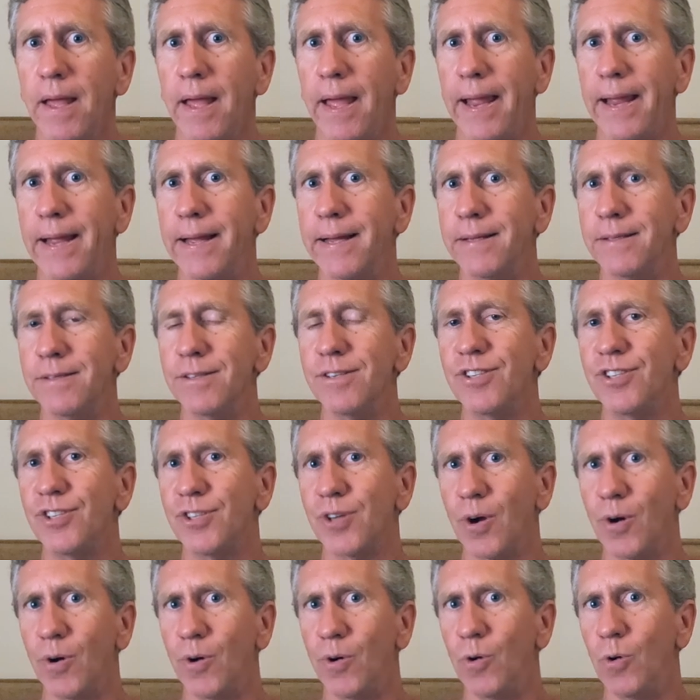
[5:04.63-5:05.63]
And
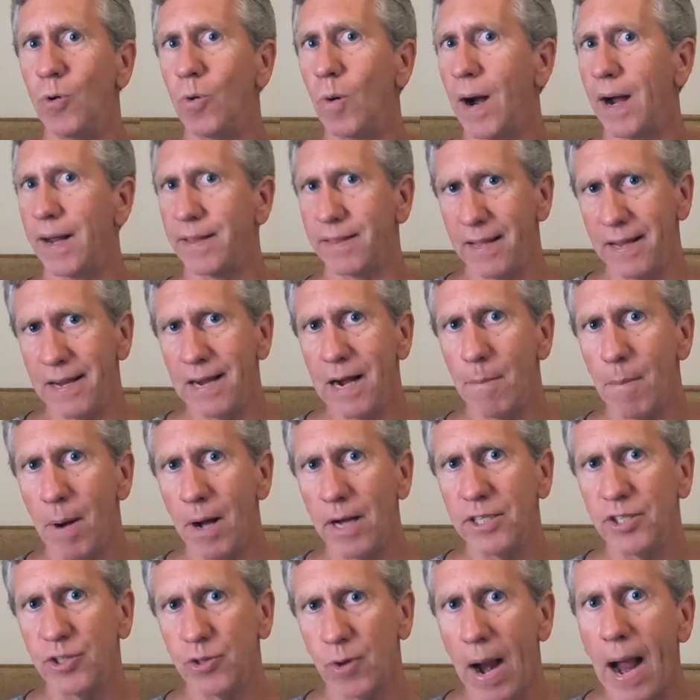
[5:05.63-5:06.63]
so I think I'm
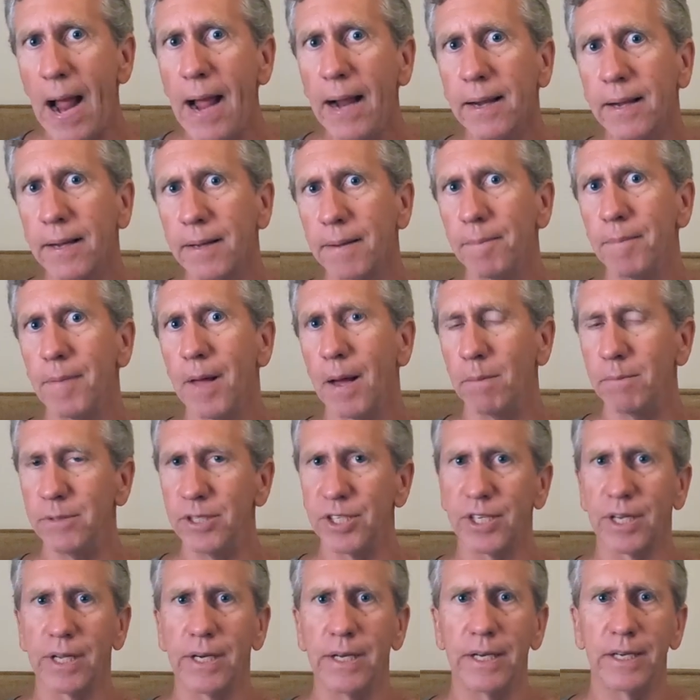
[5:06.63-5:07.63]
on track. I'm
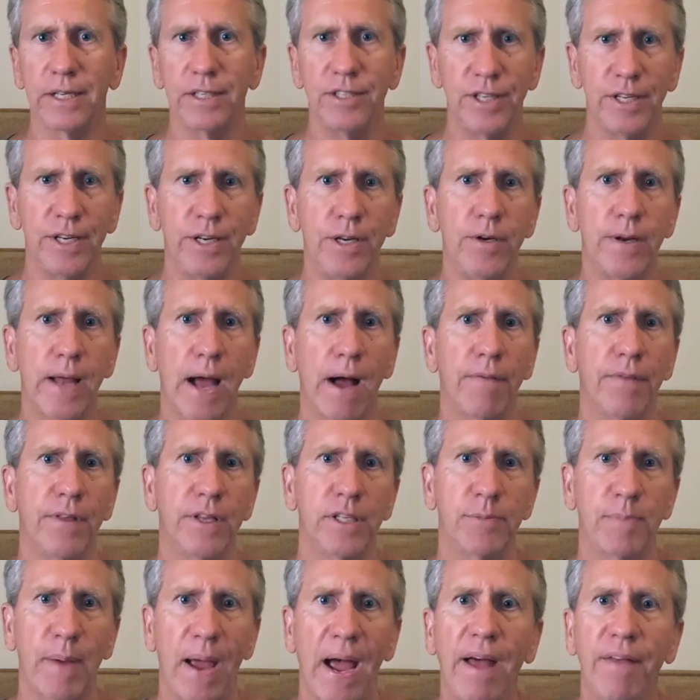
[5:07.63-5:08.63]
just going to continue down
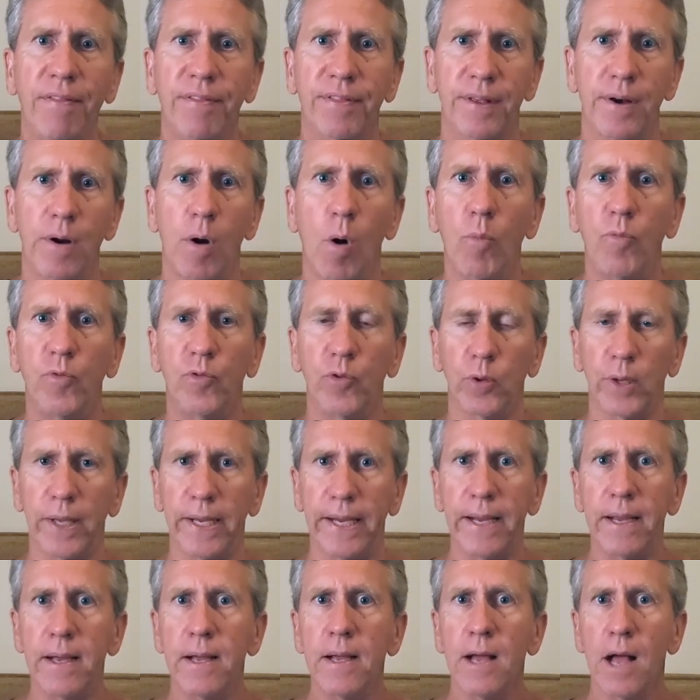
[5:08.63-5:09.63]
this path and
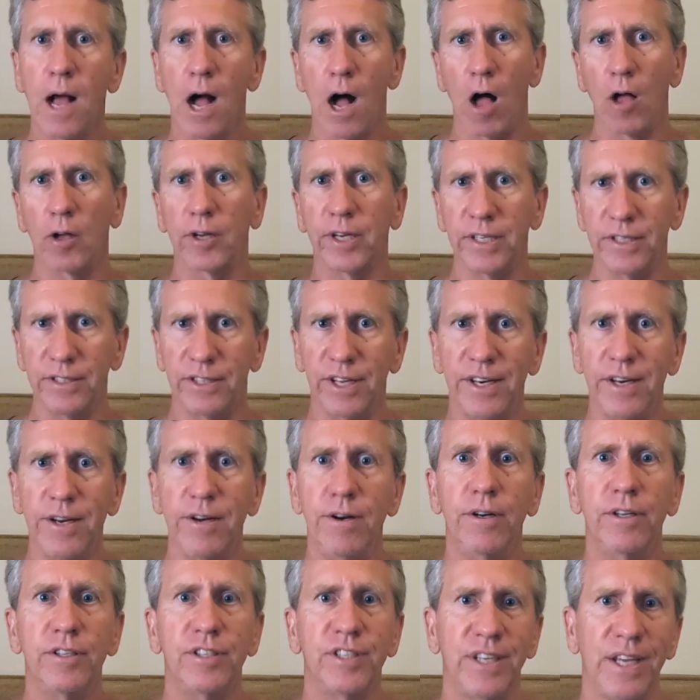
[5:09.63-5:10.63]
hopefully I'll
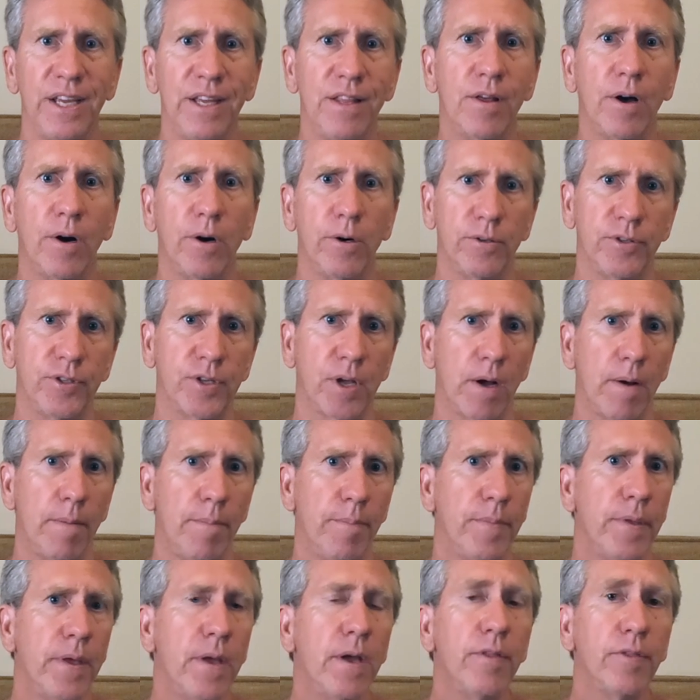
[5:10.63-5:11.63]
continue to see those,
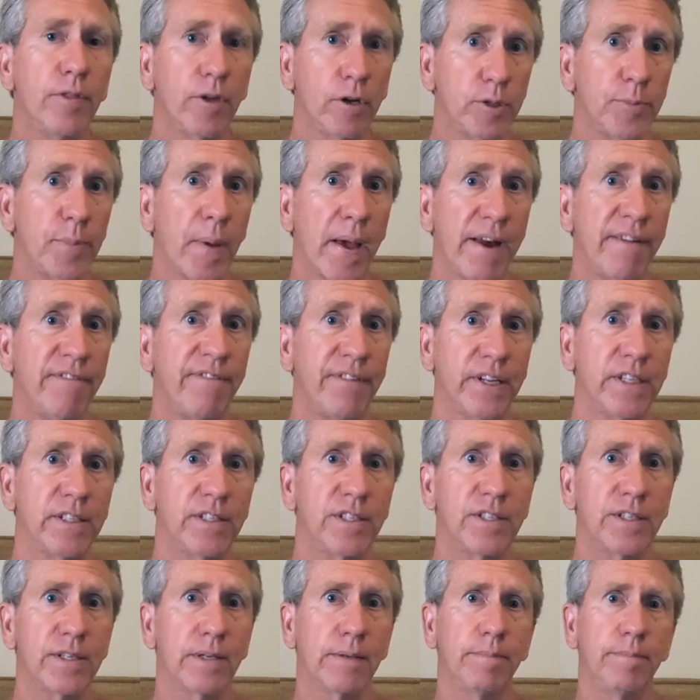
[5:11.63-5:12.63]
um, those
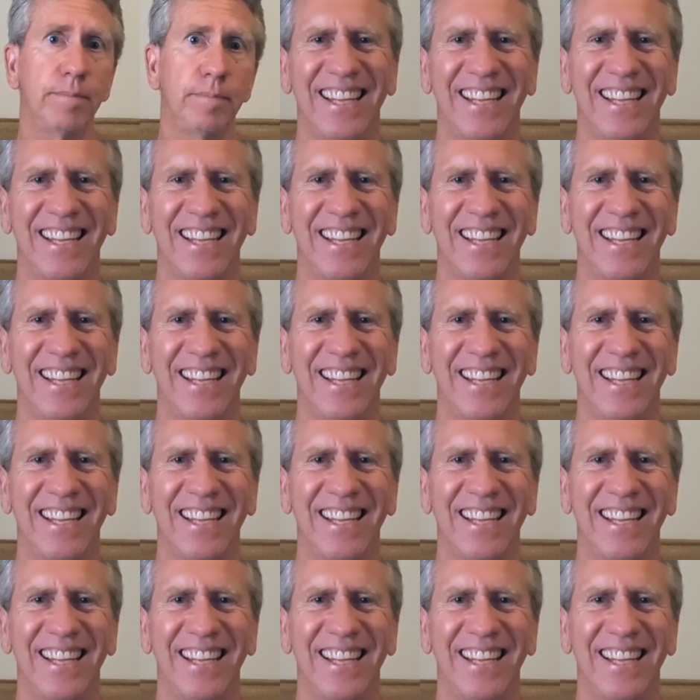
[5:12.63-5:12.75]
benefits.